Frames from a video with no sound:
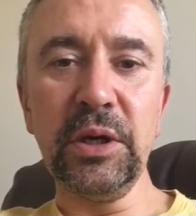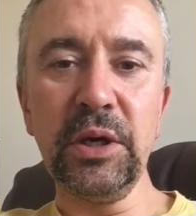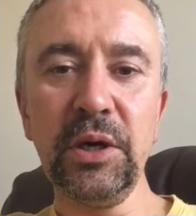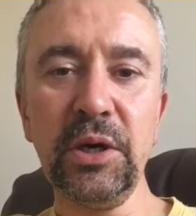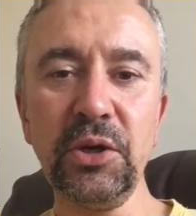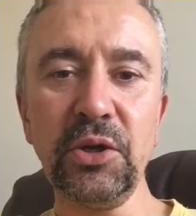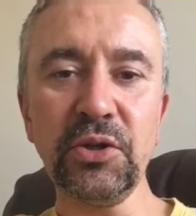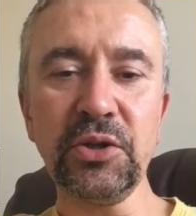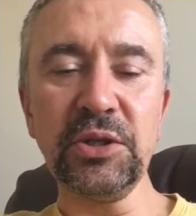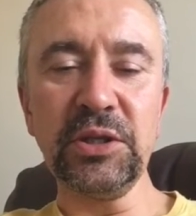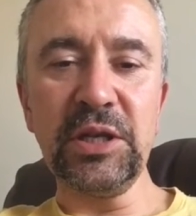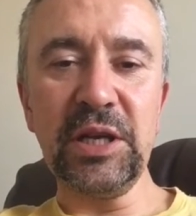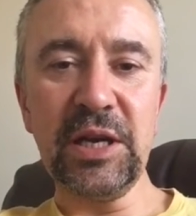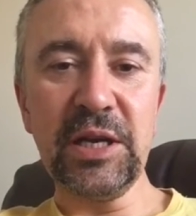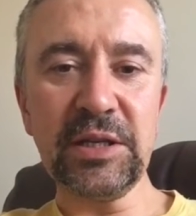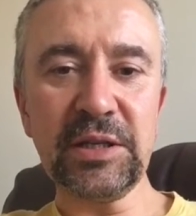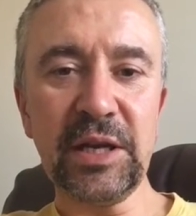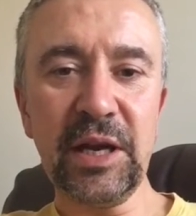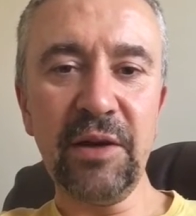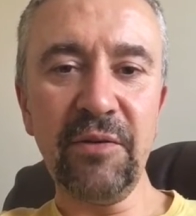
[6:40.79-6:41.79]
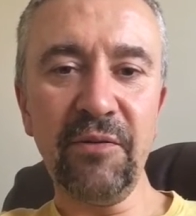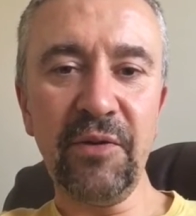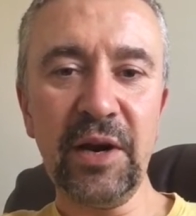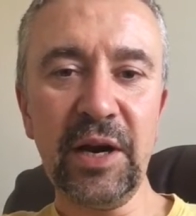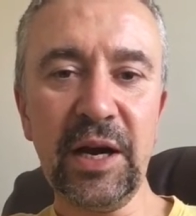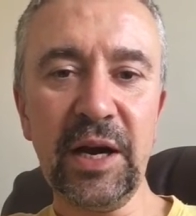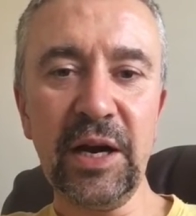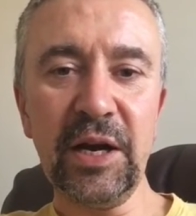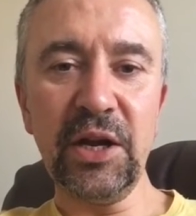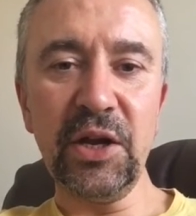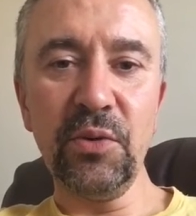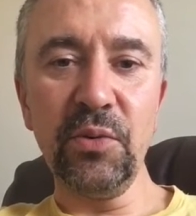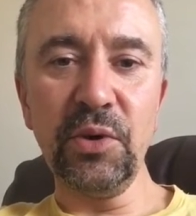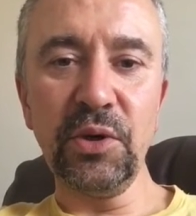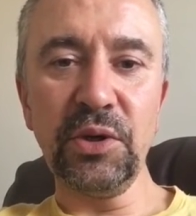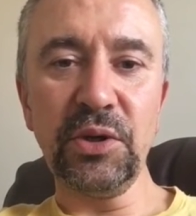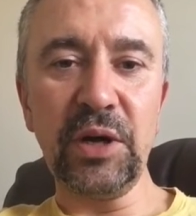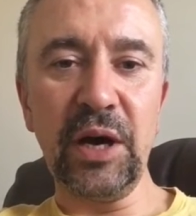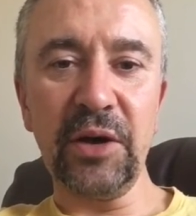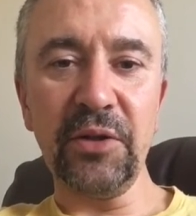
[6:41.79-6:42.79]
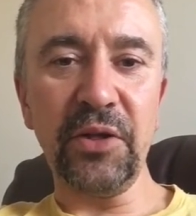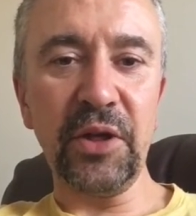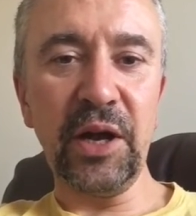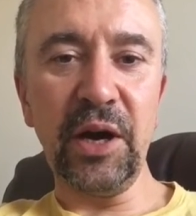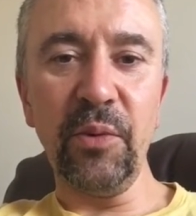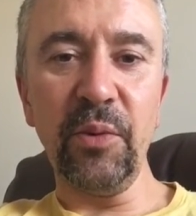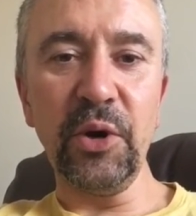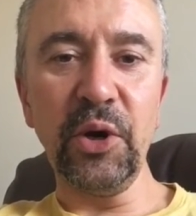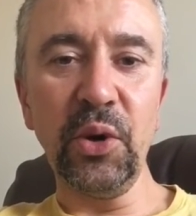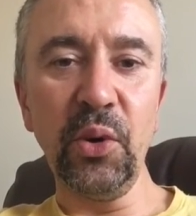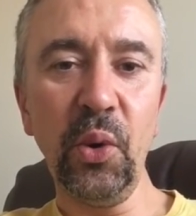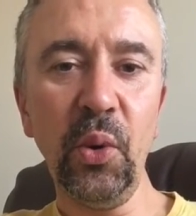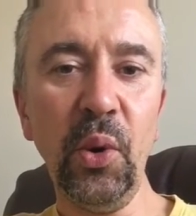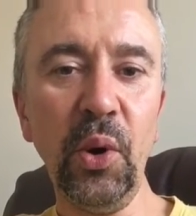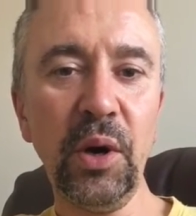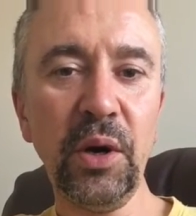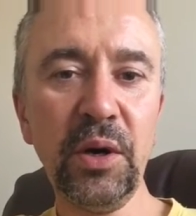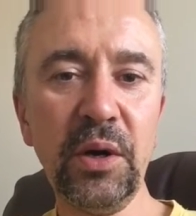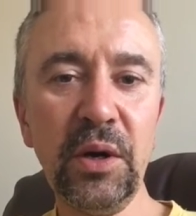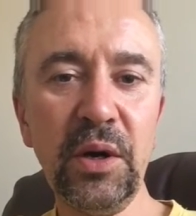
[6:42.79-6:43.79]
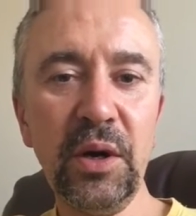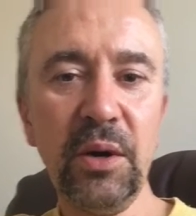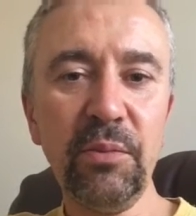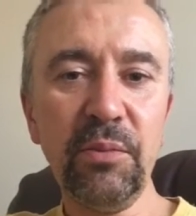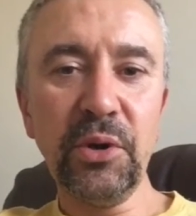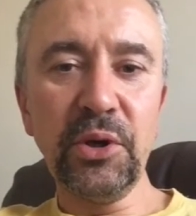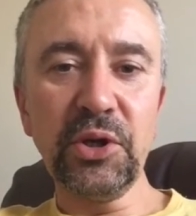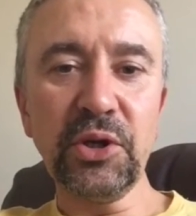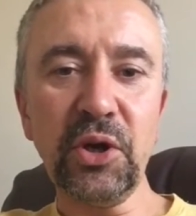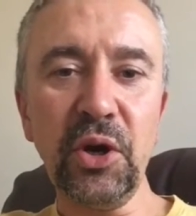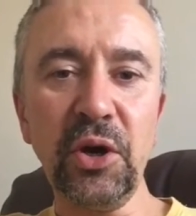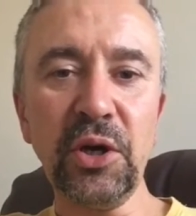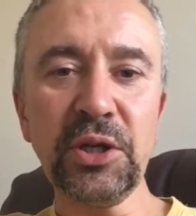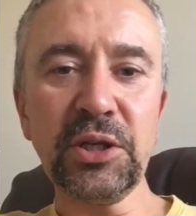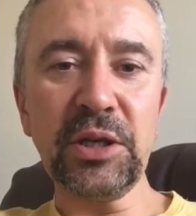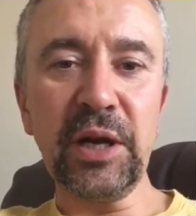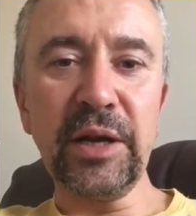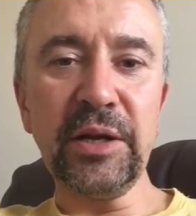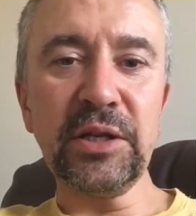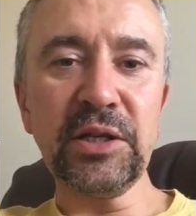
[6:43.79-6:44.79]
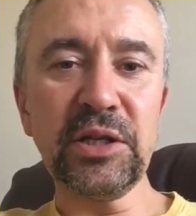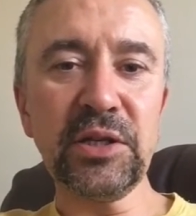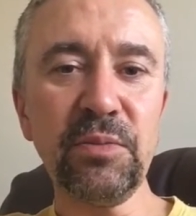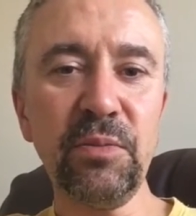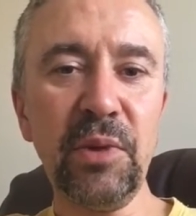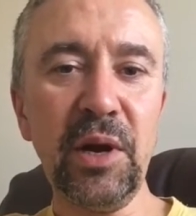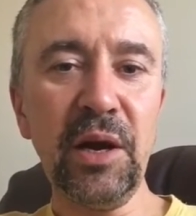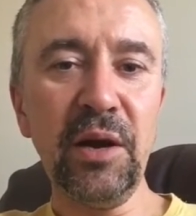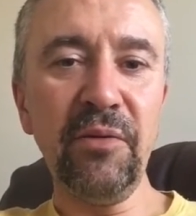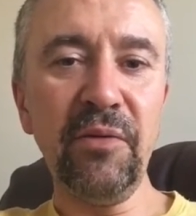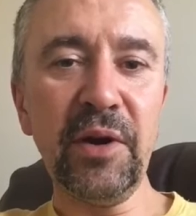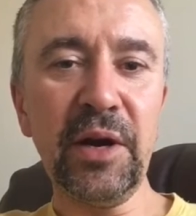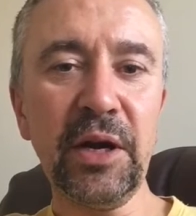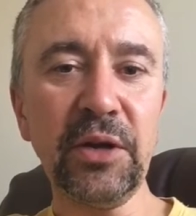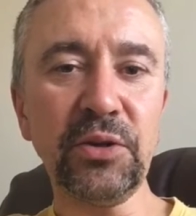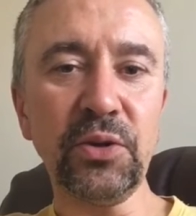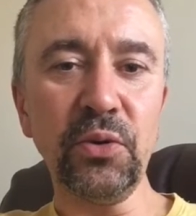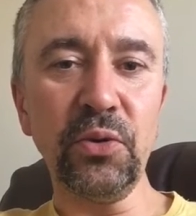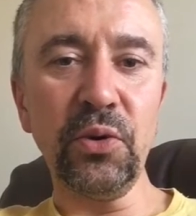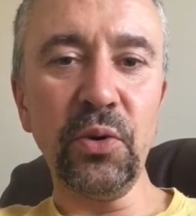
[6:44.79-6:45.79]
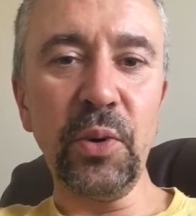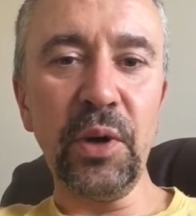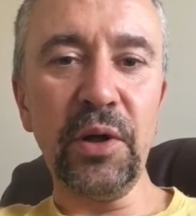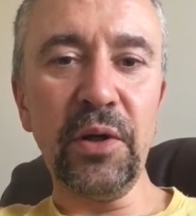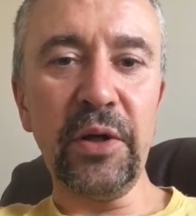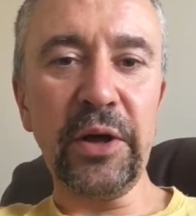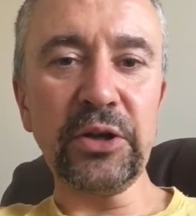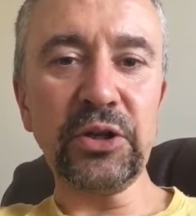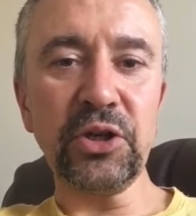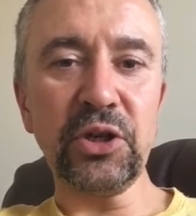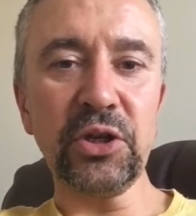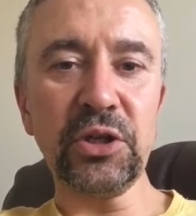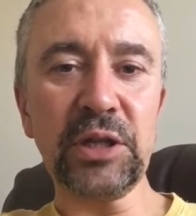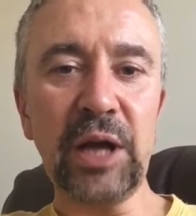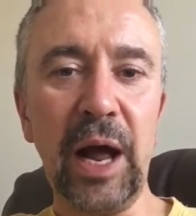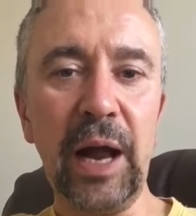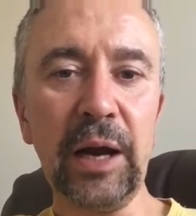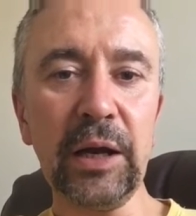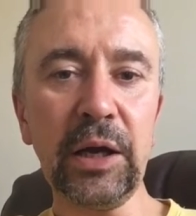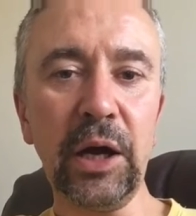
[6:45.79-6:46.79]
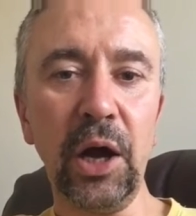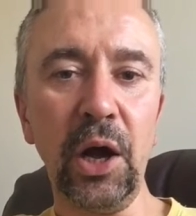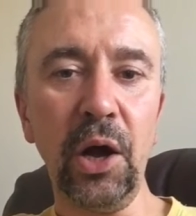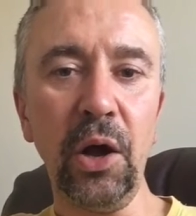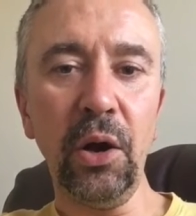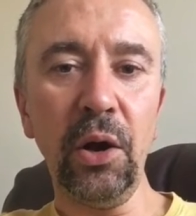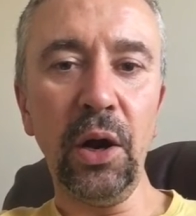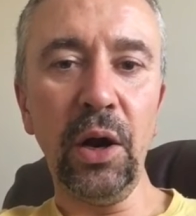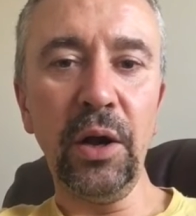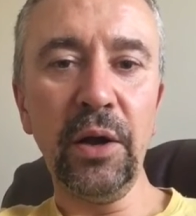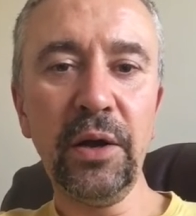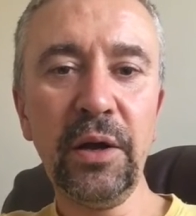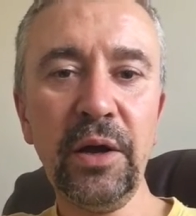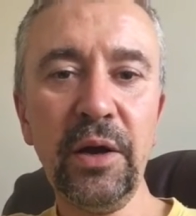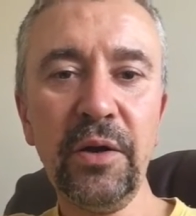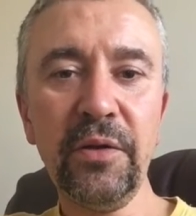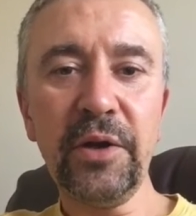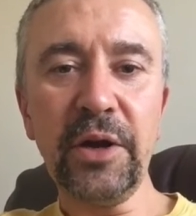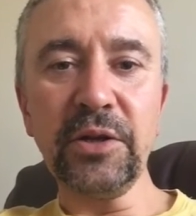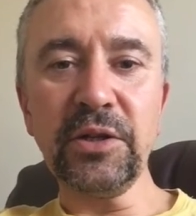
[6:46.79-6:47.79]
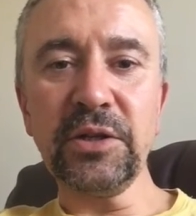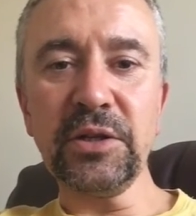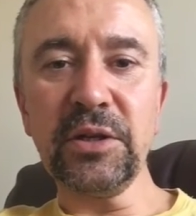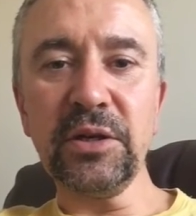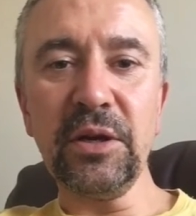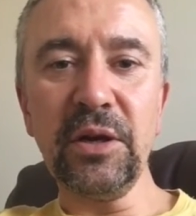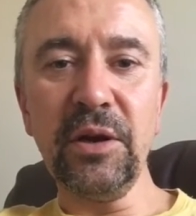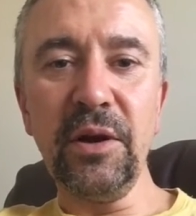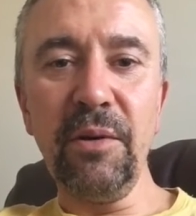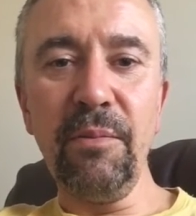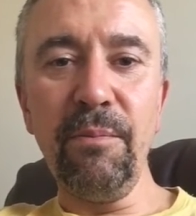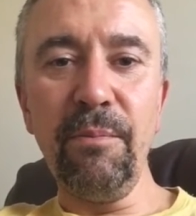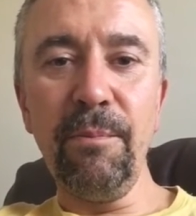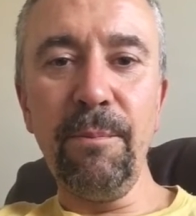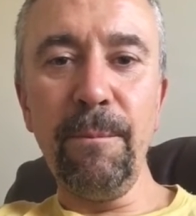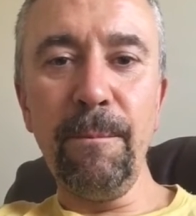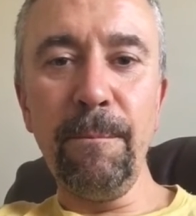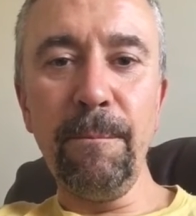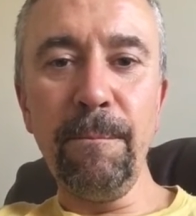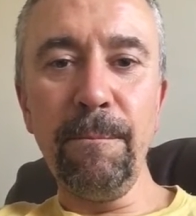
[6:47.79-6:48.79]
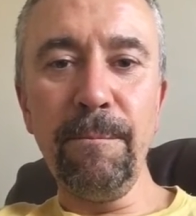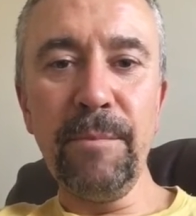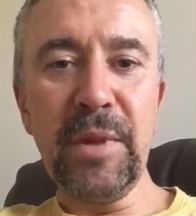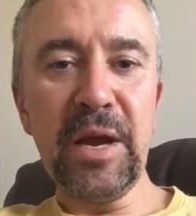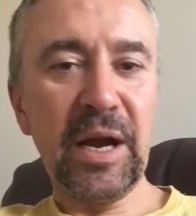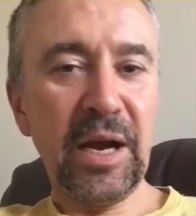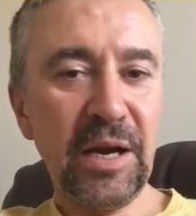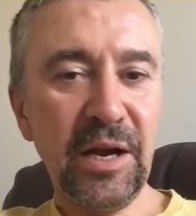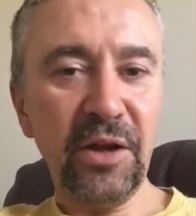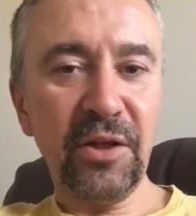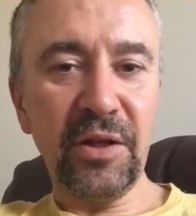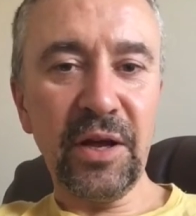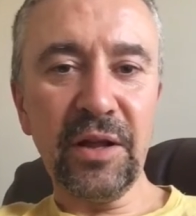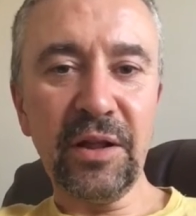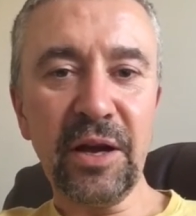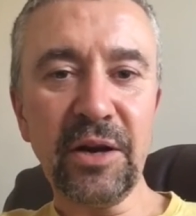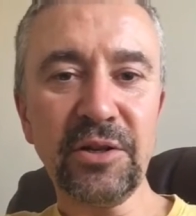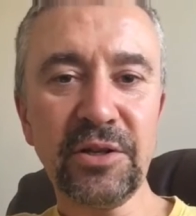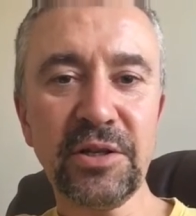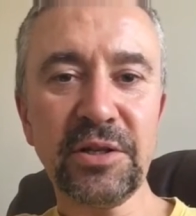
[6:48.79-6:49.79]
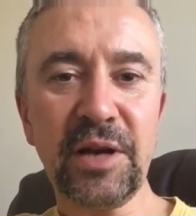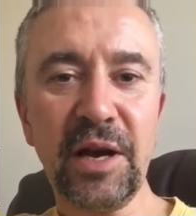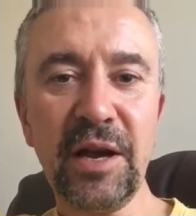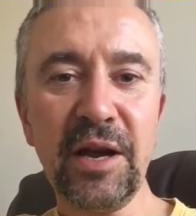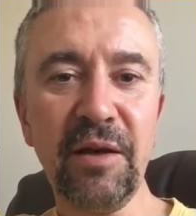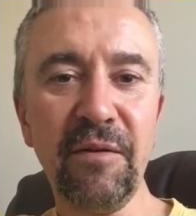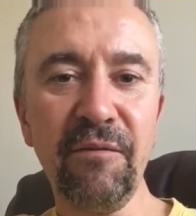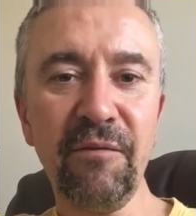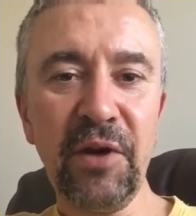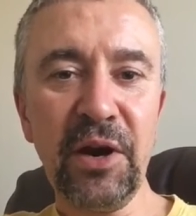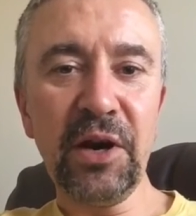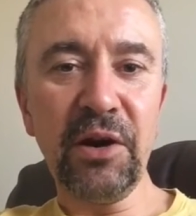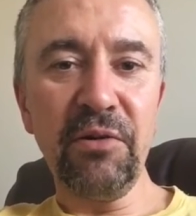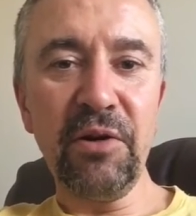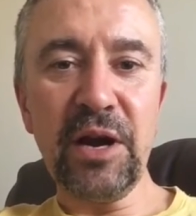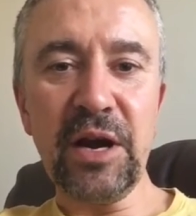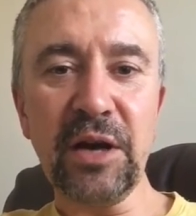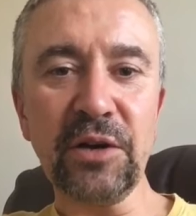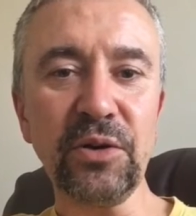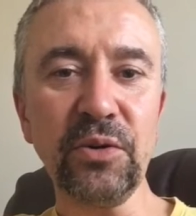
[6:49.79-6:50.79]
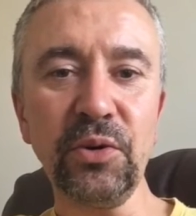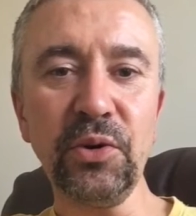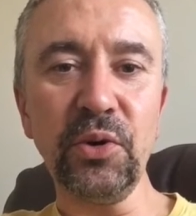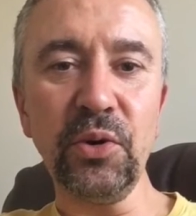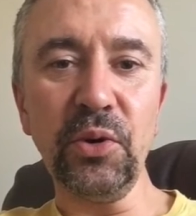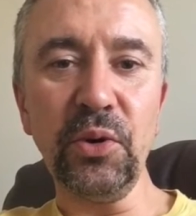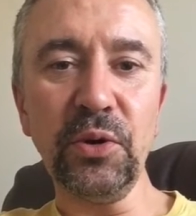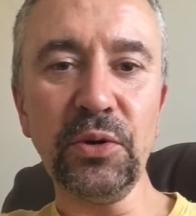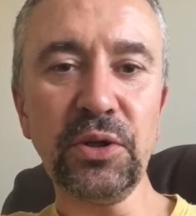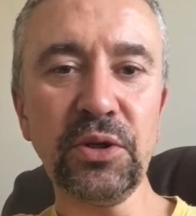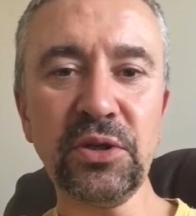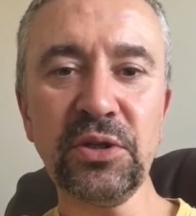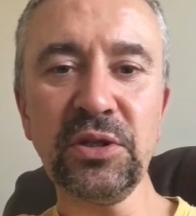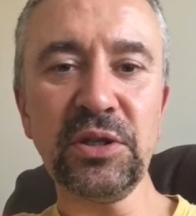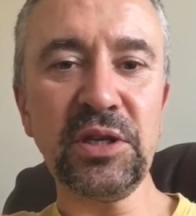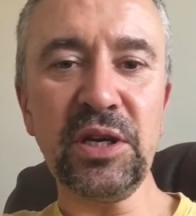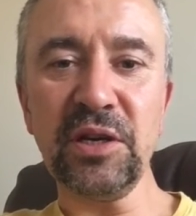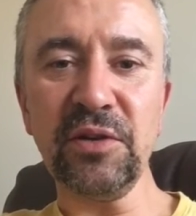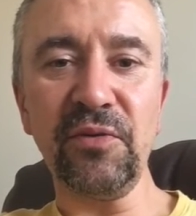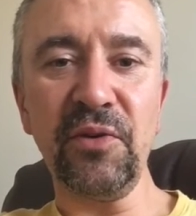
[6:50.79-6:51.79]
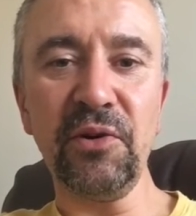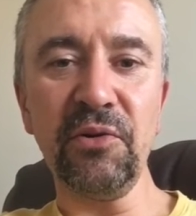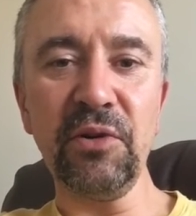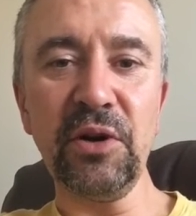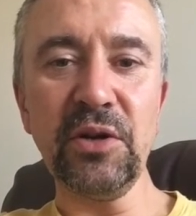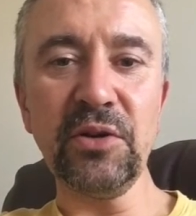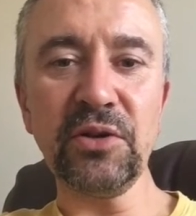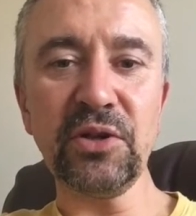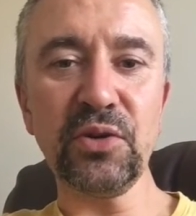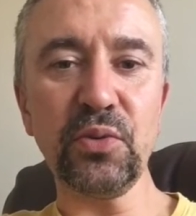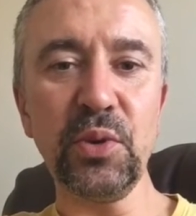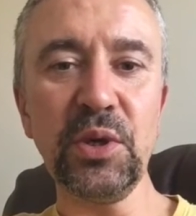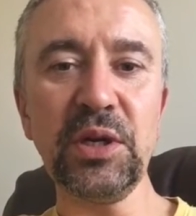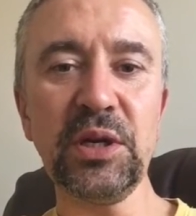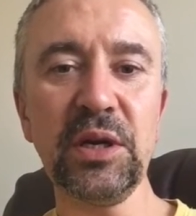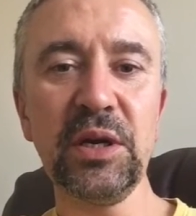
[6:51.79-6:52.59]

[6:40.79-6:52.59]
It doesn't taste like vinegar. You would, I think I would know, but it's got a slight smell of it. I don't know whether that's just the alcohol that's making you think that it's like vinegary. I don't know. It doesn't taste vinegary. It's sweet,